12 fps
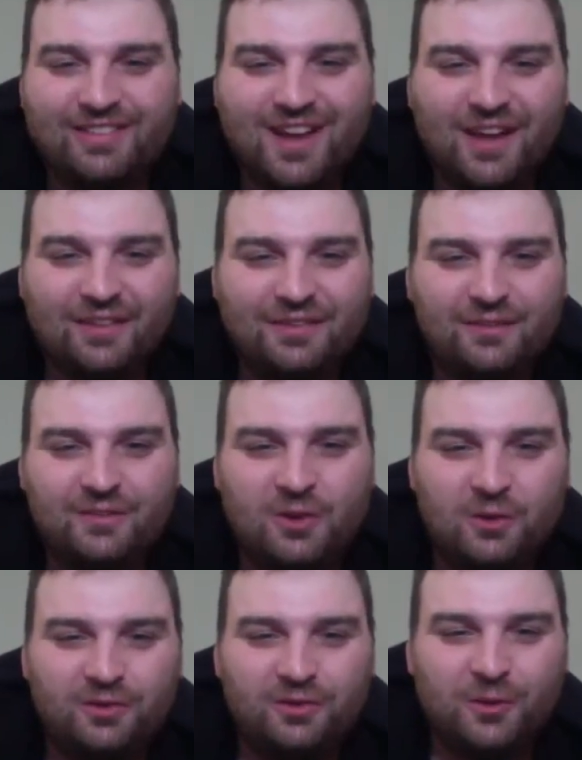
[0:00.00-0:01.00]
got
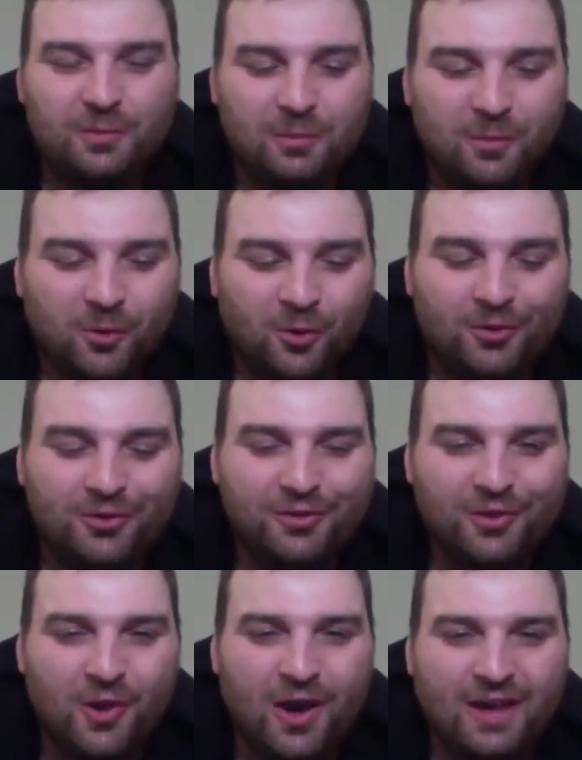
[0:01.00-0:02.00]
2 Super Bowls,
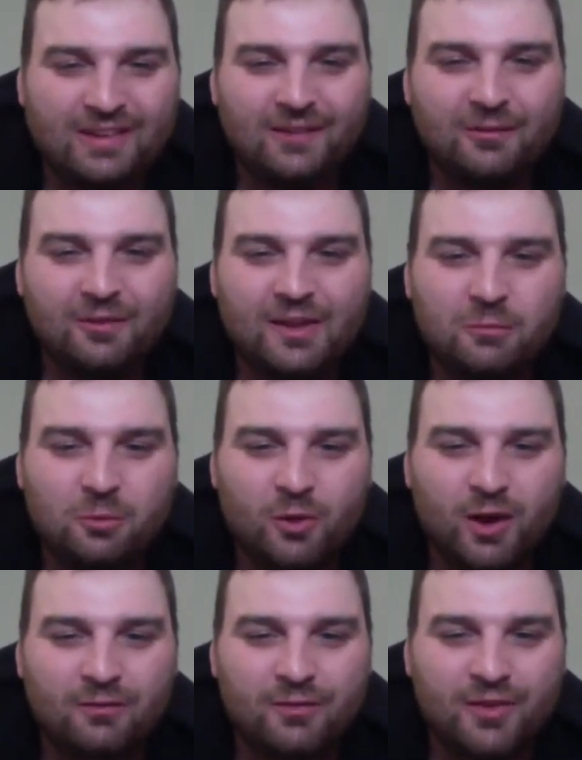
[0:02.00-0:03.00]
so I give him
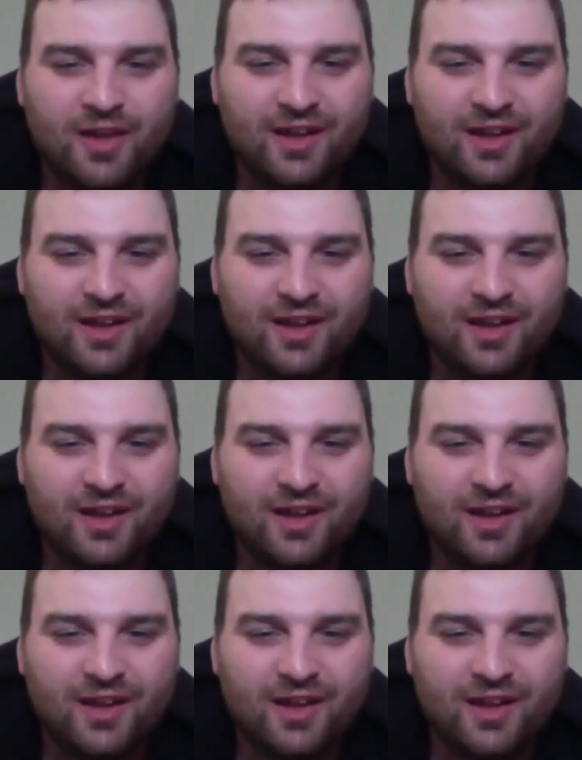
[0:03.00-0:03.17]
credit for that.